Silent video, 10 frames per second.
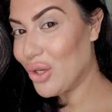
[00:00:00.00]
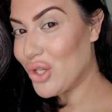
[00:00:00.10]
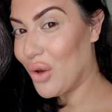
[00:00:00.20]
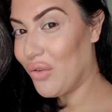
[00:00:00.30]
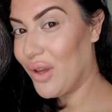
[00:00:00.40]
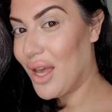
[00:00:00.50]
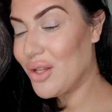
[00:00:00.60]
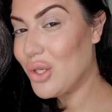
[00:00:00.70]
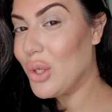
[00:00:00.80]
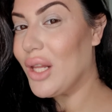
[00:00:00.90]
Don't forget
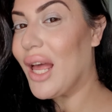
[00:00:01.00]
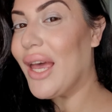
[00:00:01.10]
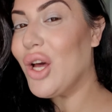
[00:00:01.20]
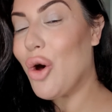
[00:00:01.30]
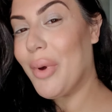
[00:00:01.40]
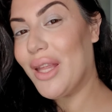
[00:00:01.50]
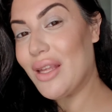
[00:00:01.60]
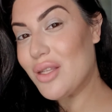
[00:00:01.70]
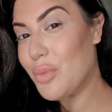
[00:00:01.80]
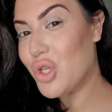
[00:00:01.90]
to like, comment and
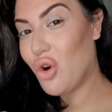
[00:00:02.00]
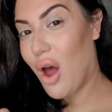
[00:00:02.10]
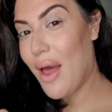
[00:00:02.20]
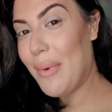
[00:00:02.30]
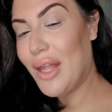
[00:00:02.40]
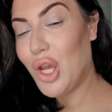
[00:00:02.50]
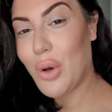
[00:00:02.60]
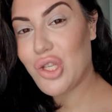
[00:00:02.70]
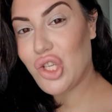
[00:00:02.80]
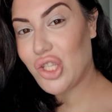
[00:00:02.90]
subscribe. Any
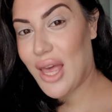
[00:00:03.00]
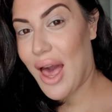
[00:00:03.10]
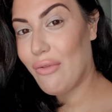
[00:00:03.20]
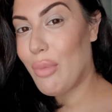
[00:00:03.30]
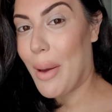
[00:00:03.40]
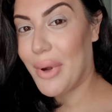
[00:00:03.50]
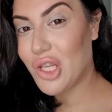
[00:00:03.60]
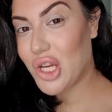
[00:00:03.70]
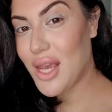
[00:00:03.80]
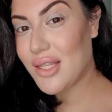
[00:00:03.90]
questions you have about my
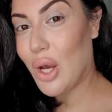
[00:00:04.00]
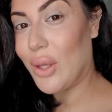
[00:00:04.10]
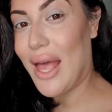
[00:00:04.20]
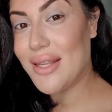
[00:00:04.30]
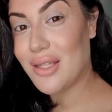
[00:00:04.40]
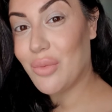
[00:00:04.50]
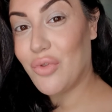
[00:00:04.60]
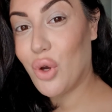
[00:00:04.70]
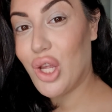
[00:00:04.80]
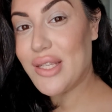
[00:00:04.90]
cheeks, I'll answer them
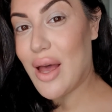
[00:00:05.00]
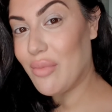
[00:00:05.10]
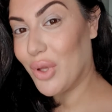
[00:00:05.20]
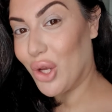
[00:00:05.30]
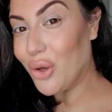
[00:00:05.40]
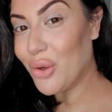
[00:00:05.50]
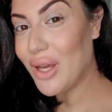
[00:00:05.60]
for you down below,